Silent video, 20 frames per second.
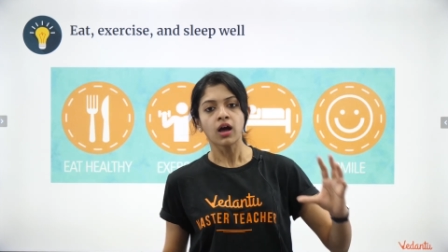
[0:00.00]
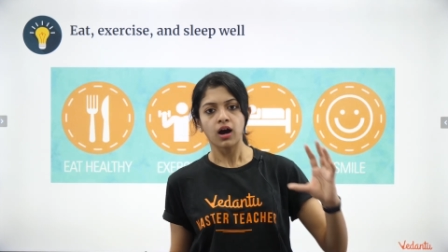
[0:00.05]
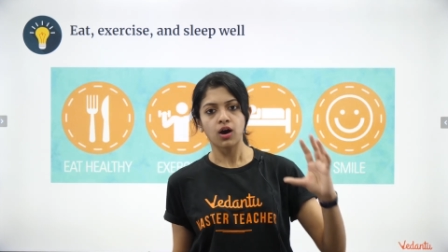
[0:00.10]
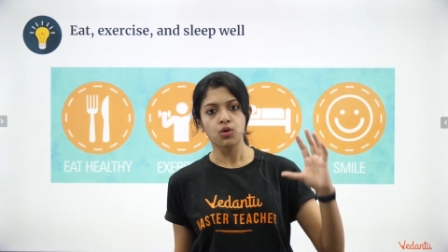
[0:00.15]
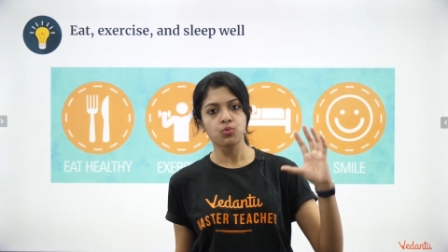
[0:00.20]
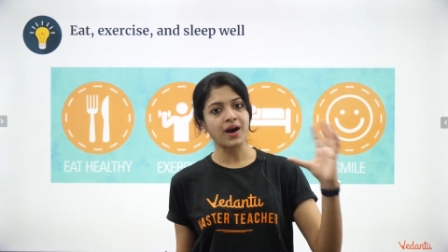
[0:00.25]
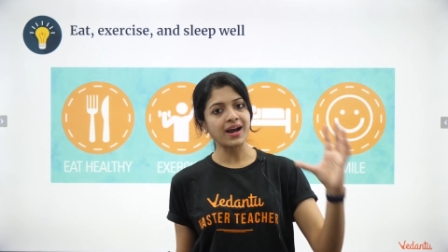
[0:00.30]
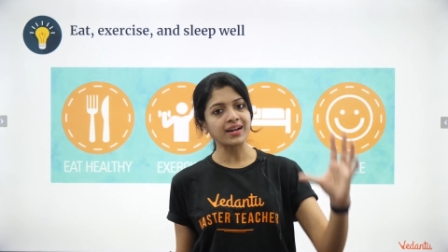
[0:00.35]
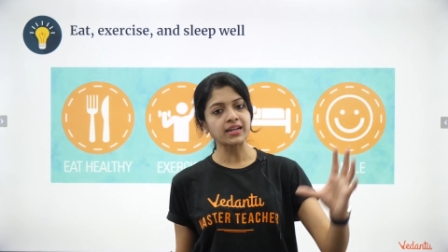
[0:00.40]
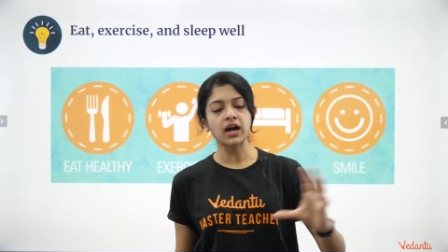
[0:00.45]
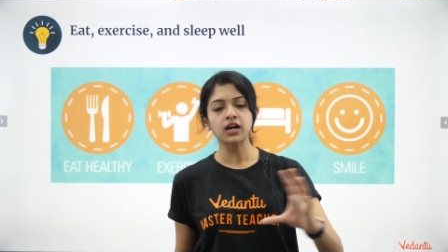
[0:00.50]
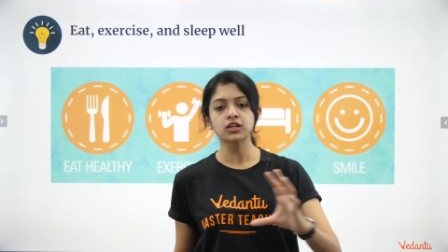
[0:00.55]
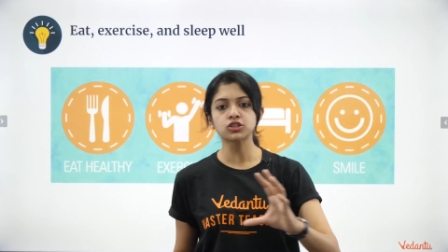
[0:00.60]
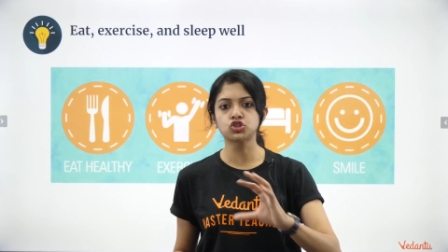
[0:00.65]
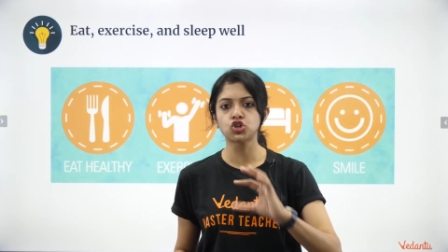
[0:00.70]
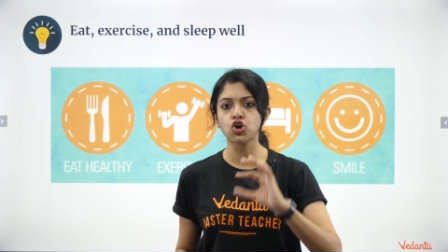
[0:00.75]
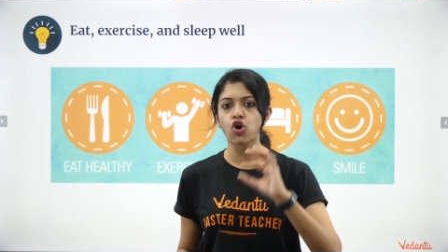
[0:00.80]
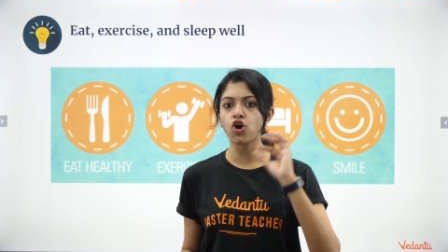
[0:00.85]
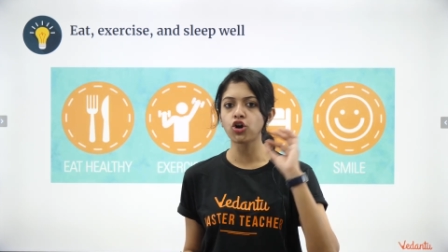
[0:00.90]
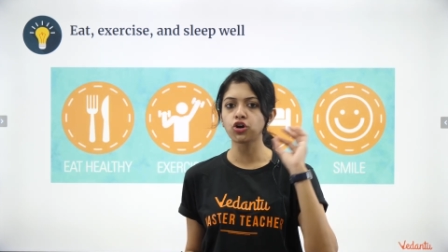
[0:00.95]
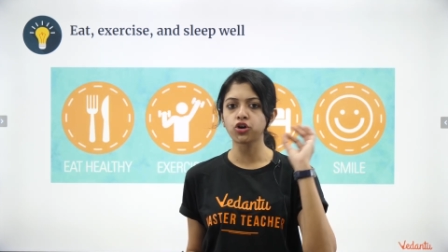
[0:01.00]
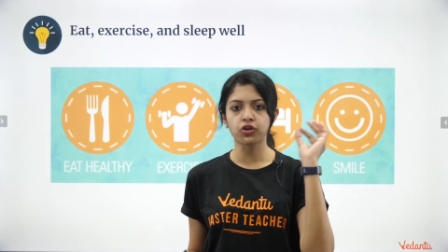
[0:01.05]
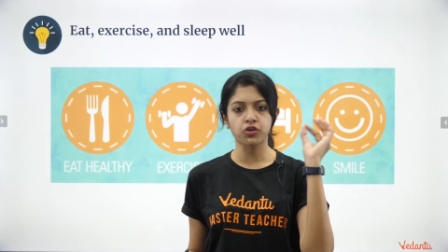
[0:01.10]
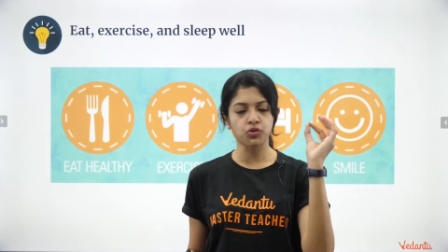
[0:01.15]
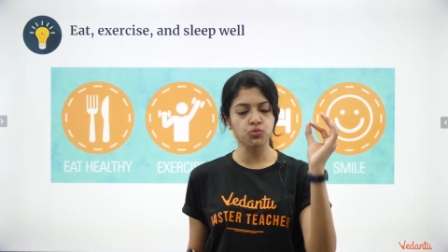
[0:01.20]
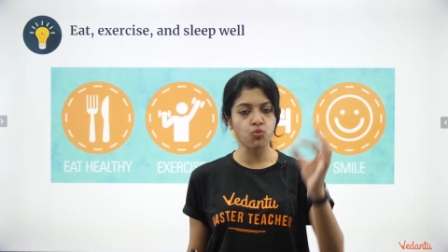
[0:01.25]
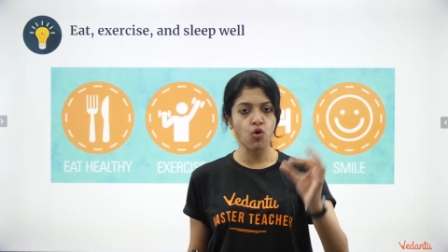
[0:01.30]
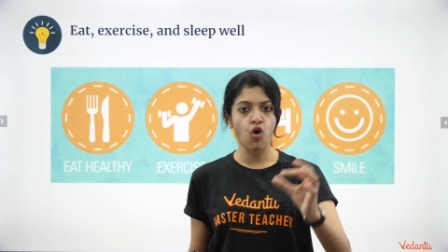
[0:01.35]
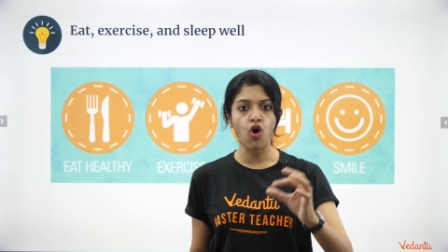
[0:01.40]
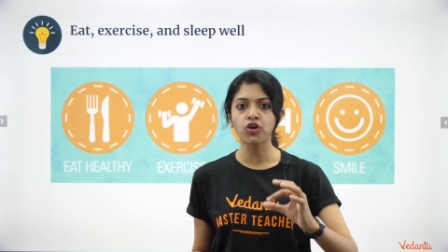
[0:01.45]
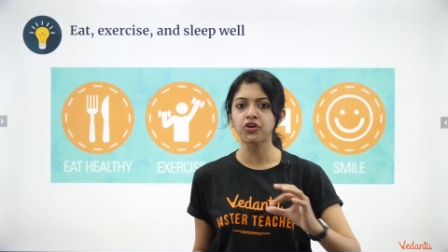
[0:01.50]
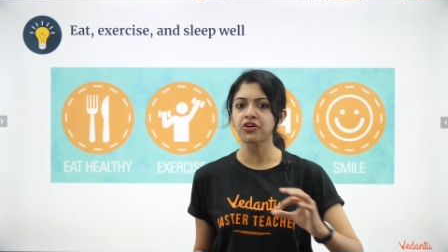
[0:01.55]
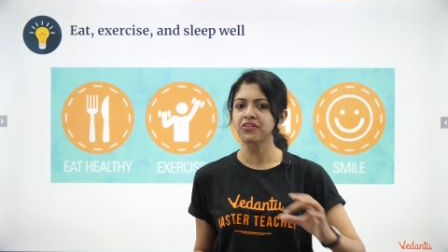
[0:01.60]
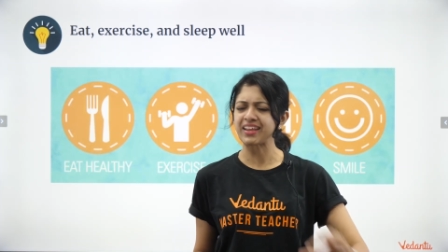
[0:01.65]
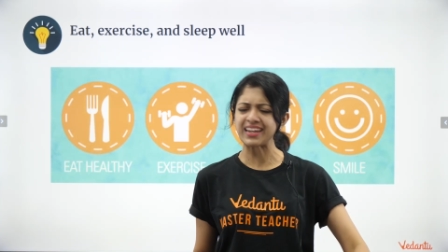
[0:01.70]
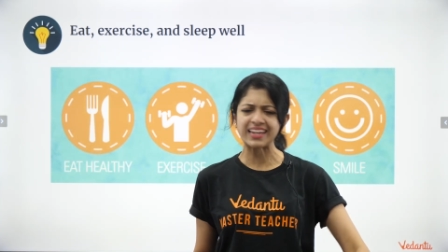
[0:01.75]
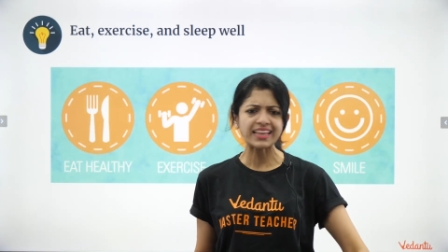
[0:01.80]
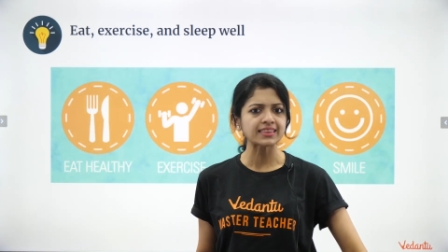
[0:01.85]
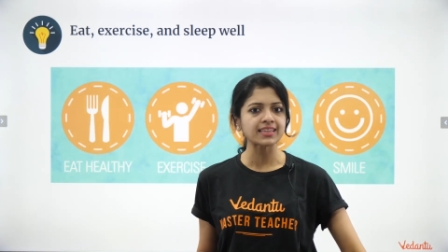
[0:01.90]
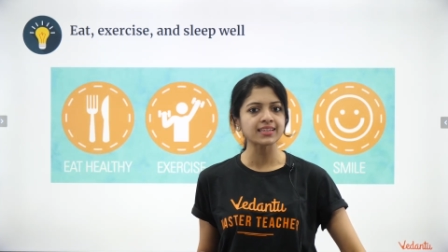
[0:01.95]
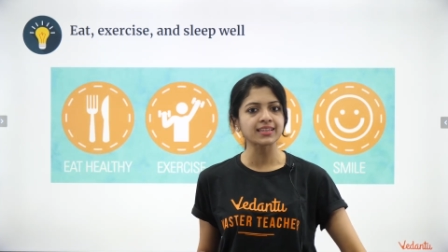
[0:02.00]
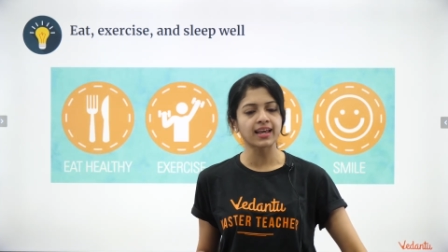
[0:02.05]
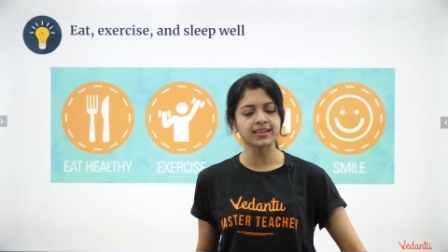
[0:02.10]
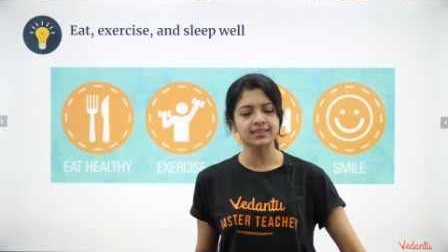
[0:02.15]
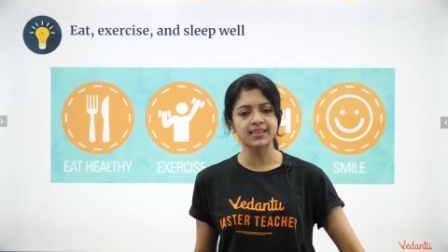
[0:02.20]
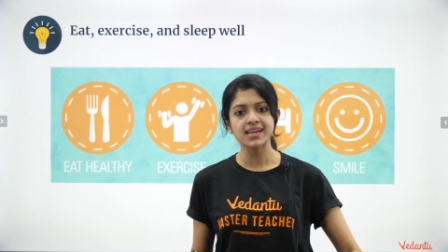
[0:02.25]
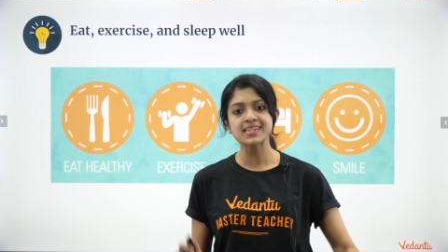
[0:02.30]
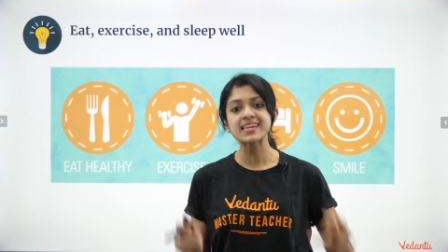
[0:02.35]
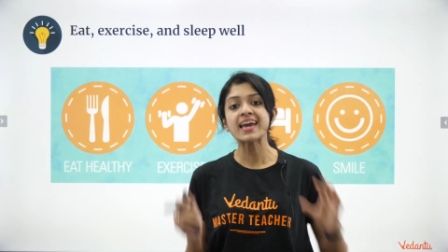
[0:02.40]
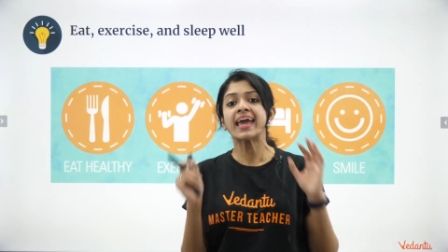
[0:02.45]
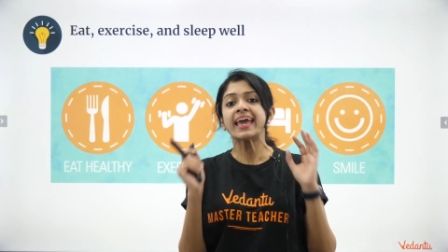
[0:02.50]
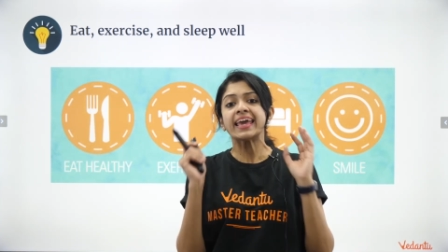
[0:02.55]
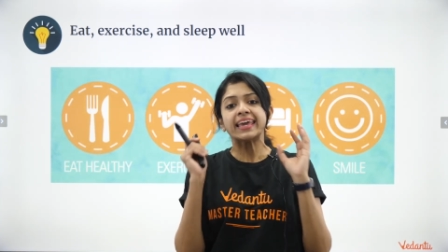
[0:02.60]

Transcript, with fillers: 1-hour jog or a walk or anything like that.